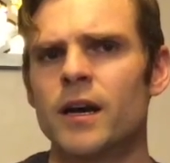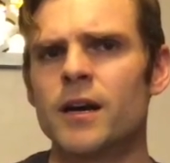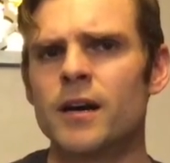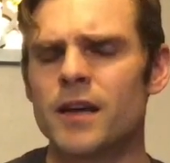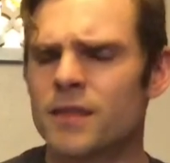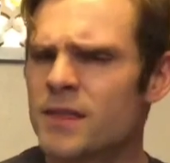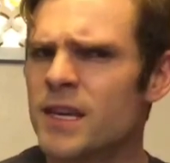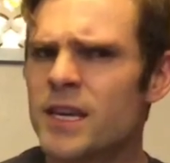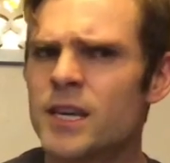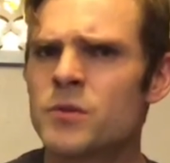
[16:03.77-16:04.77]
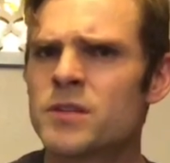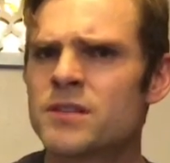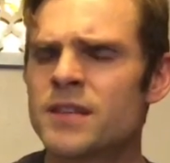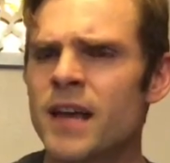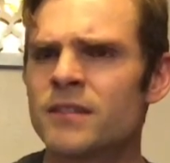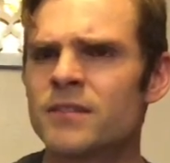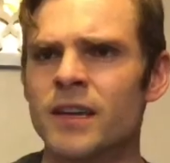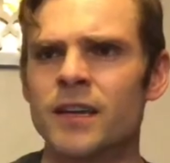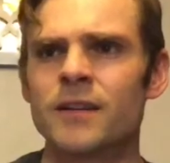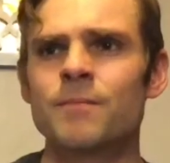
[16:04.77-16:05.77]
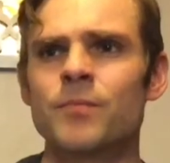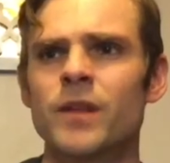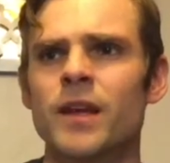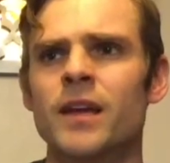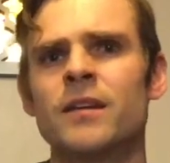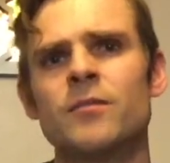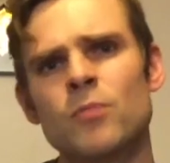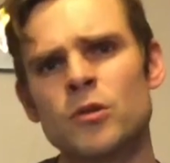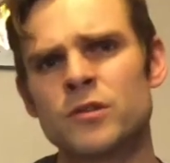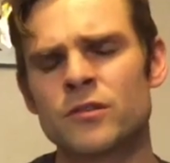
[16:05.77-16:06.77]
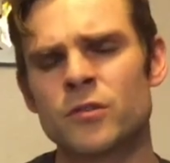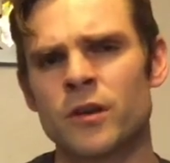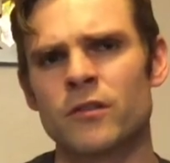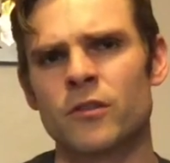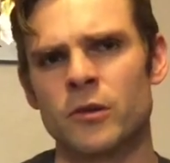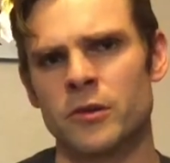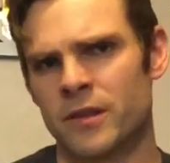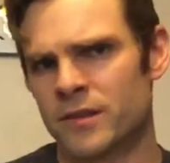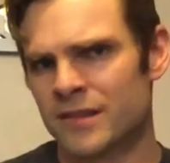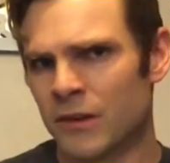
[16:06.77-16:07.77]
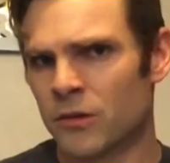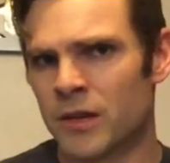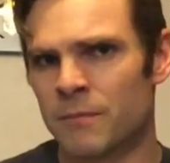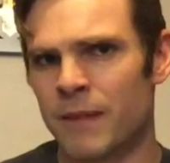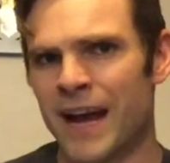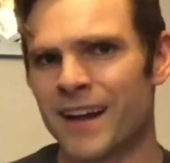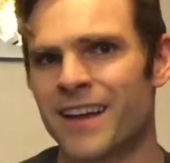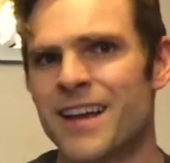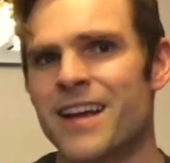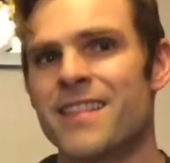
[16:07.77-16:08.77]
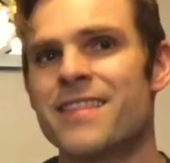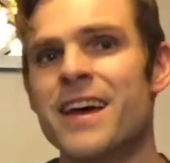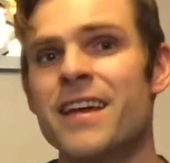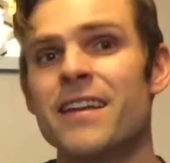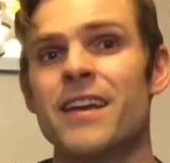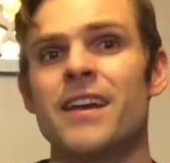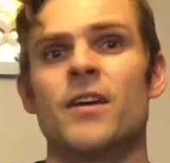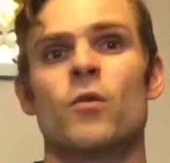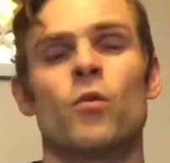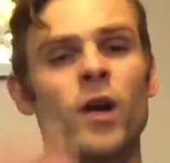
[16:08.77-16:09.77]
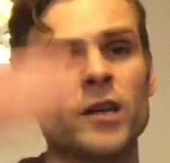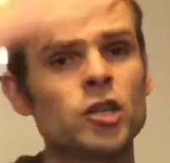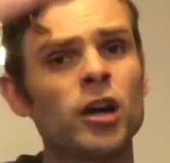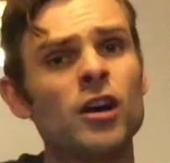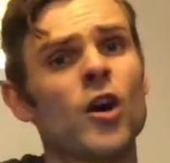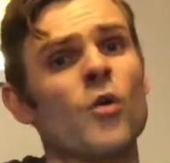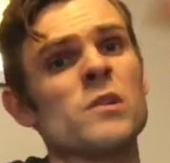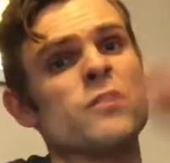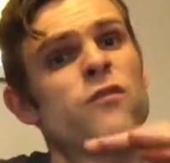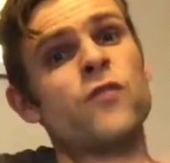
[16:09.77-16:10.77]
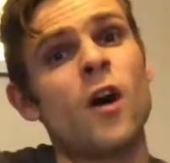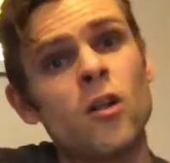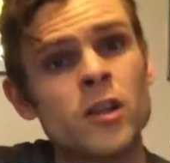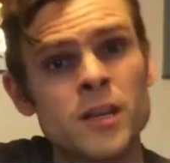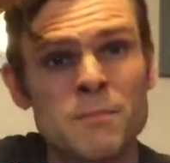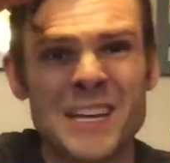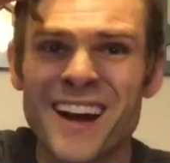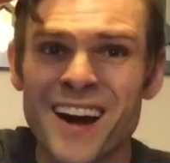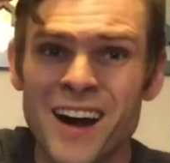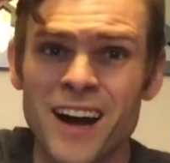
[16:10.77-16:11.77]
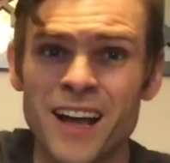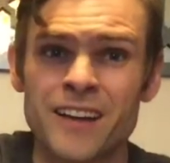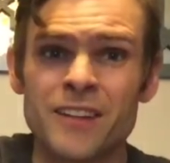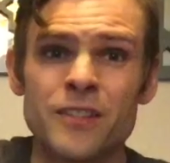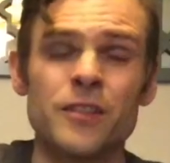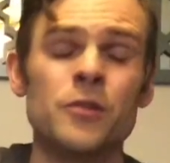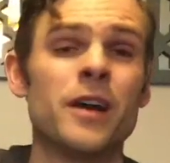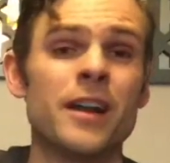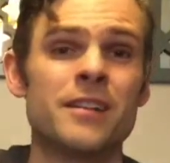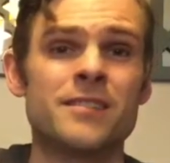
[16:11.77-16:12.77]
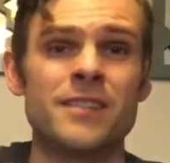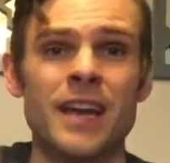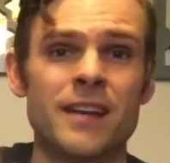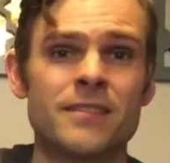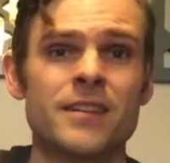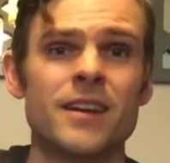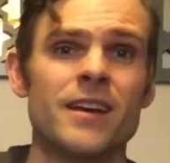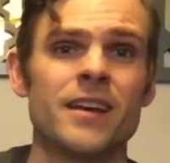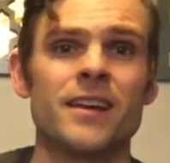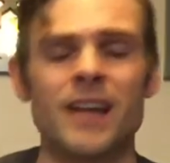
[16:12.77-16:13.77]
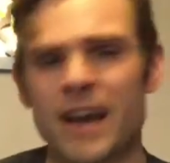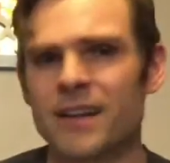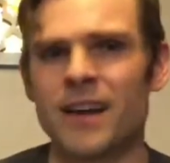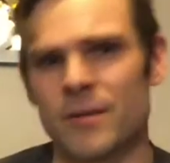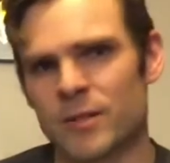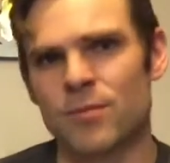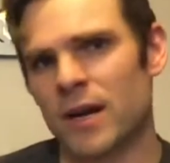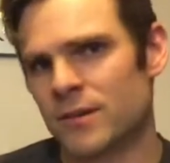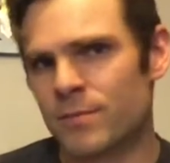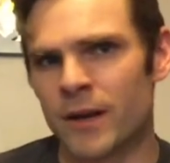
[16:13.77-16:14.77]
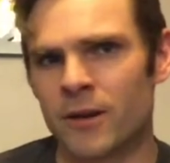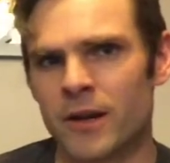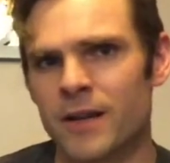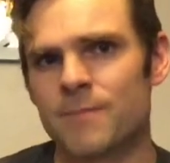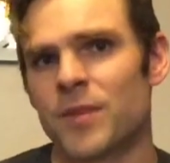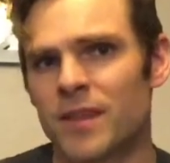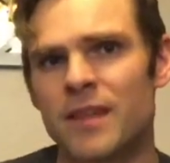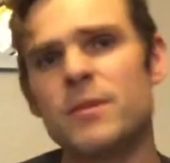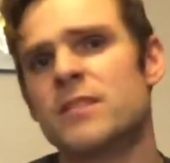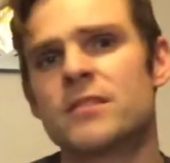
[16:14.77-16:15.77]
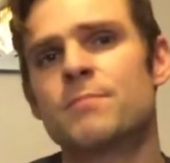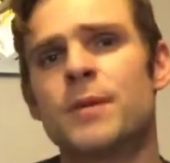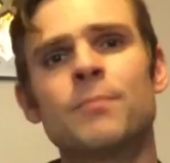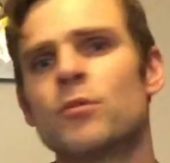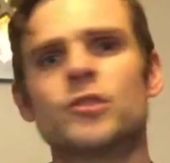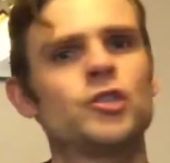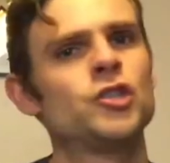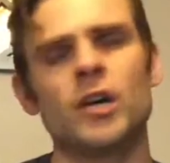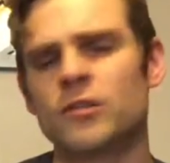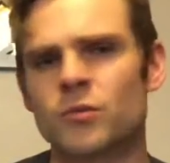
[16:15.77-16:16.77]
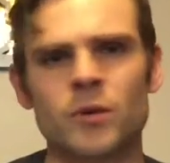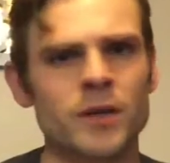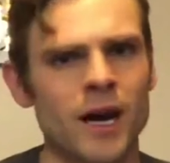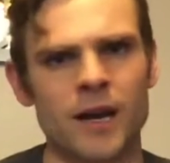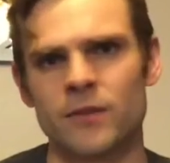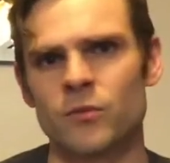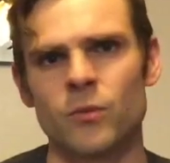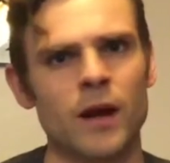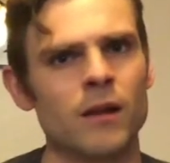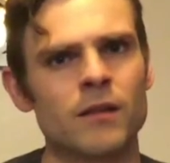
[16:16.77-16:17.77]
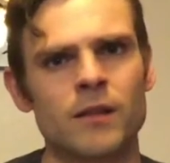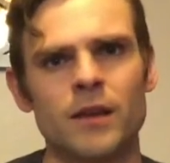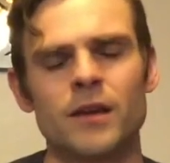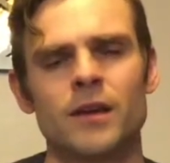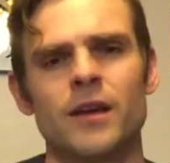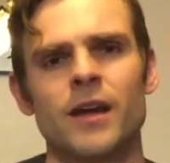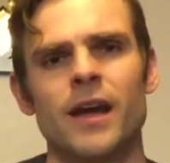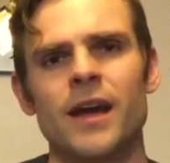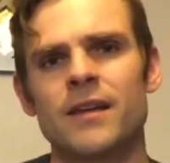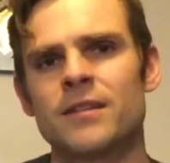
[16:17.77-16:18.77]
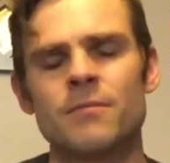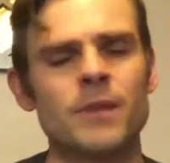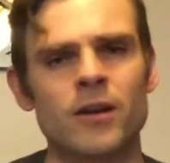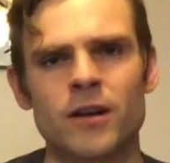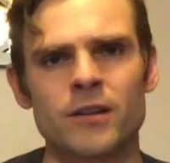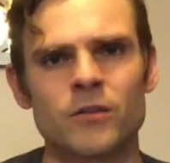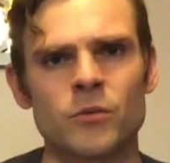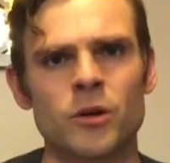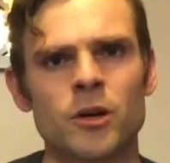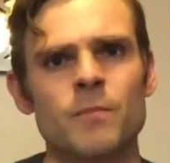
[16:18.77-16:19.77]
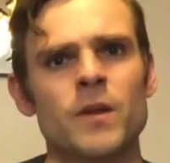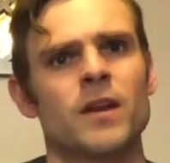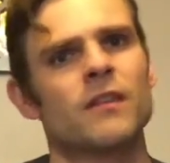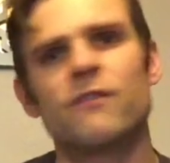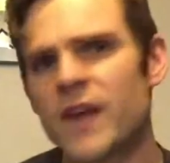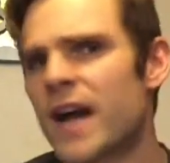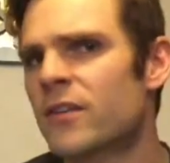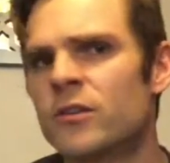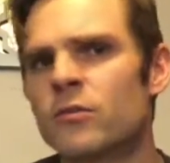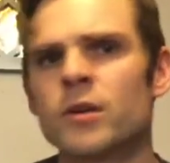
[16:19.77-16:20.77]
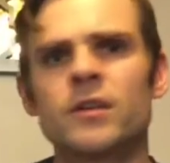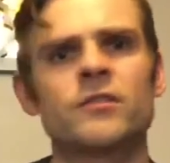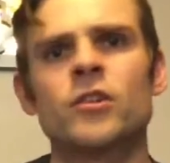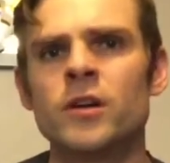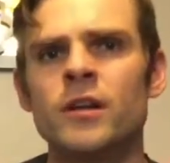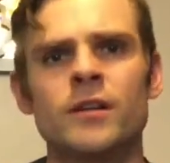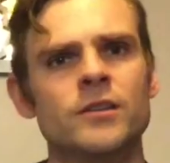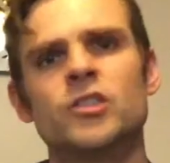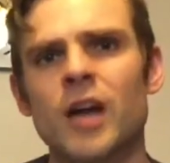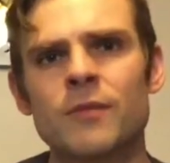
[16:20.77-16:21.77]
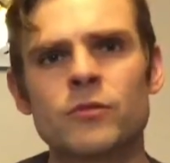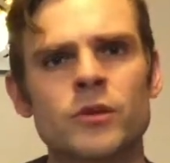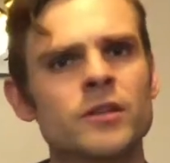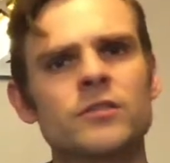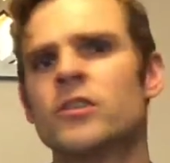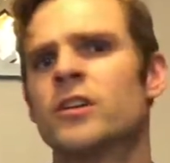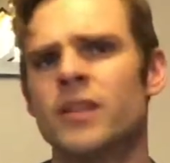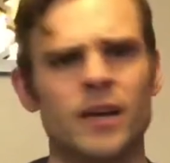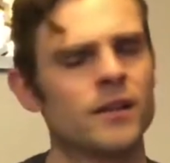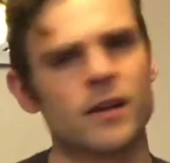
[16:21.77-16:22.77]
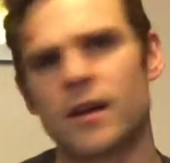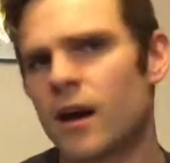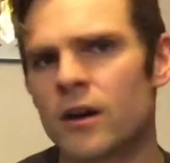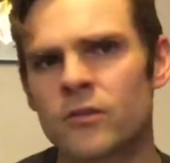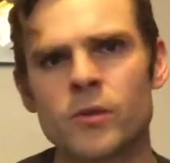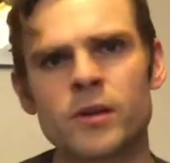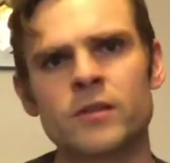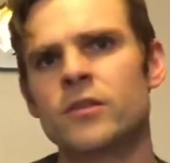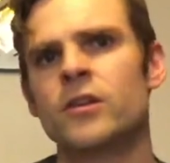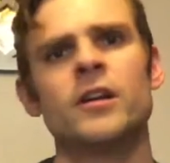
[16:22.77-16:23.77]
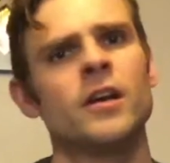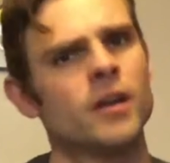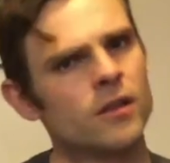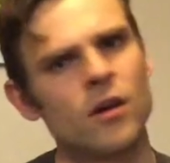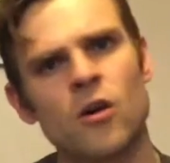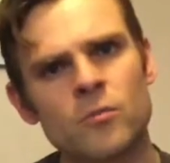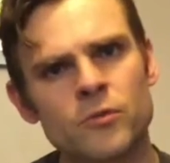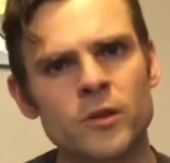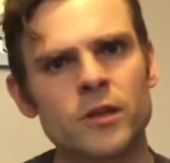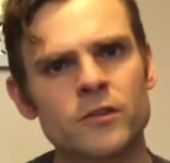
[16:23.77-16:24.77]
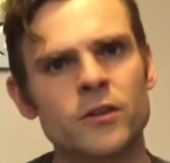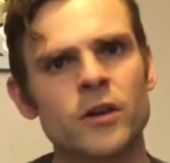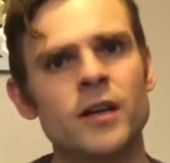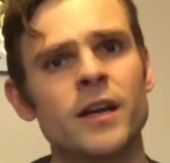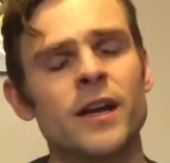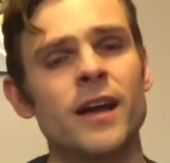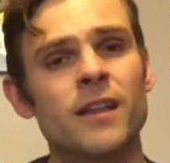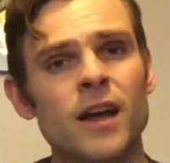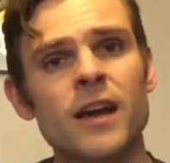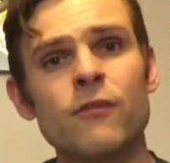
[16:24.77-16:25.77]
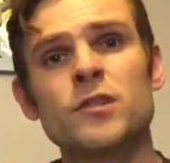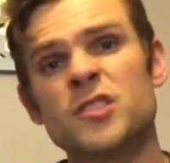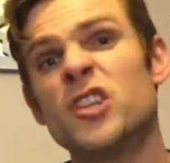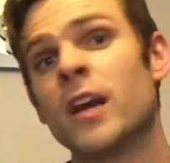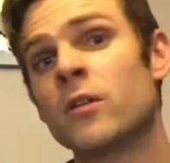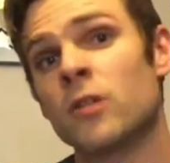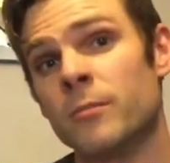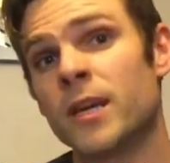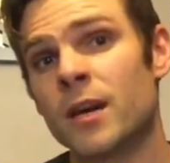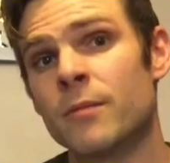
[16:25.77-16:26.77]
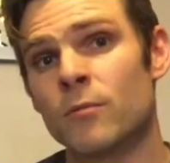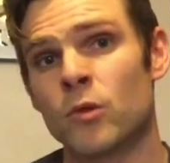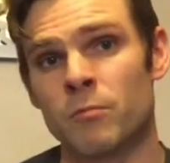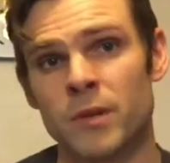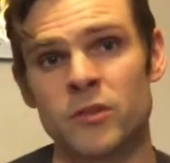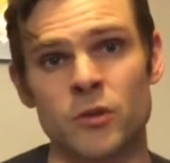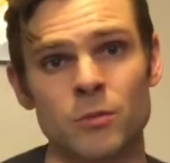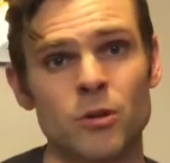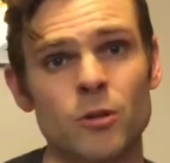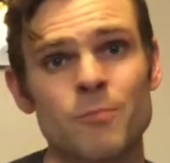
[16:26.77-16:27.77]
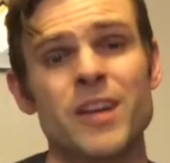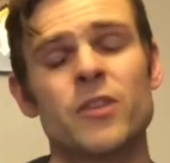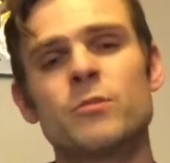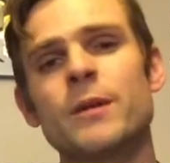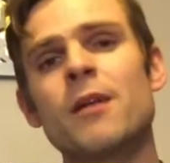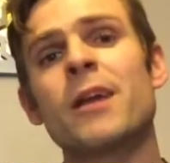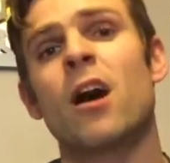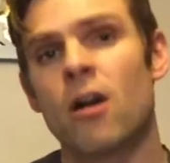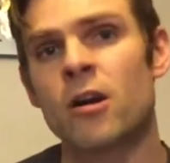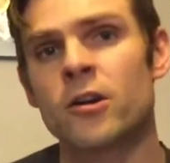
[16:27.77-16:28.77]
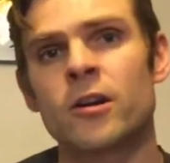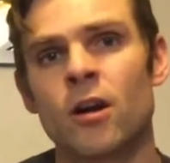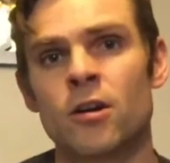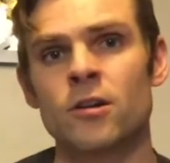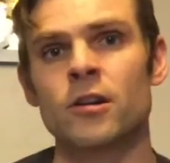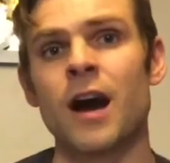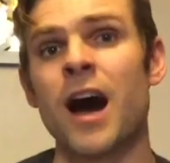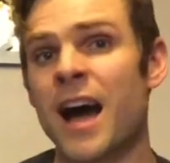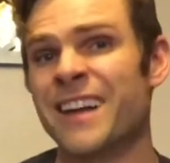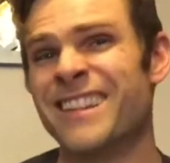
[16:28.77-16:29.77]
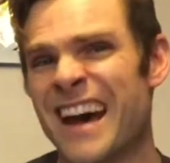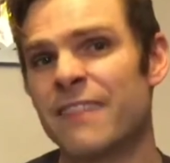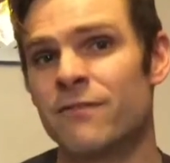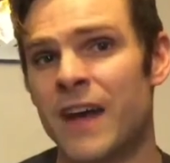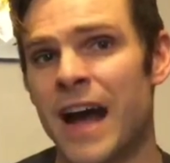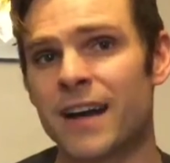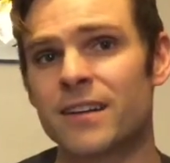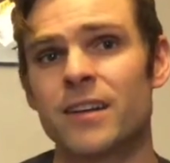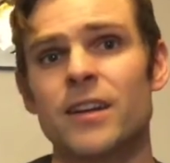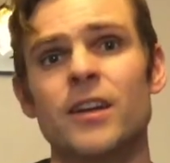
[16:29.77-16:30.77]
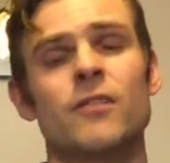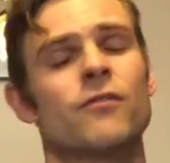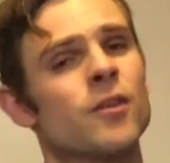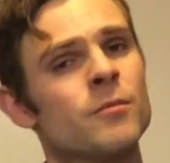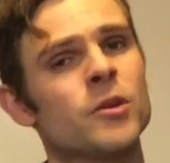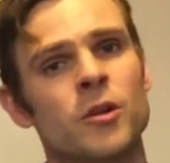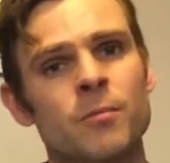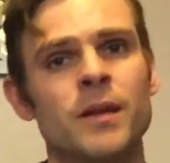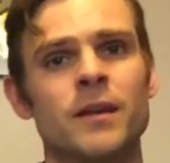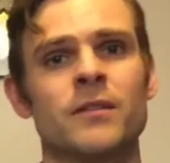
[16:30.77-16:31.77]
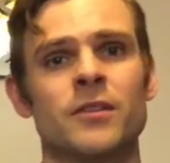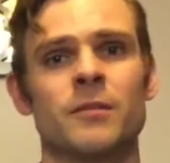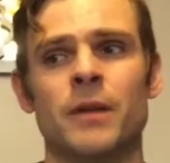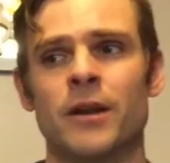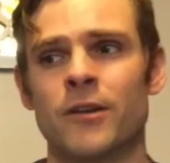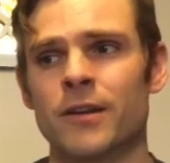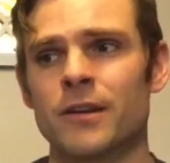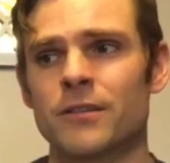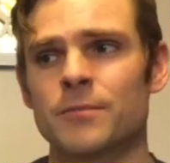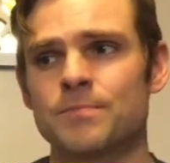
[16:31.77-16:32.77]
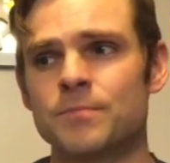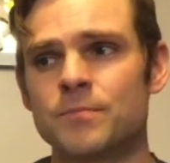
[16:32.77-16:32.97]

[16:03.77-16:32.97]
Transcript: I think he was sensing, and most historians agree with this now looking back, that Russia was falling behind the United States in economic prosperity. That means its people just were not as wealthy as Americans were. The factories weren't as good, the jobs weren't as good, the cars weren't as good, the homes weren't as good, and life was generally becoming more miserable. It was becoming harder and harder to hide that fact from Europeans and Americans.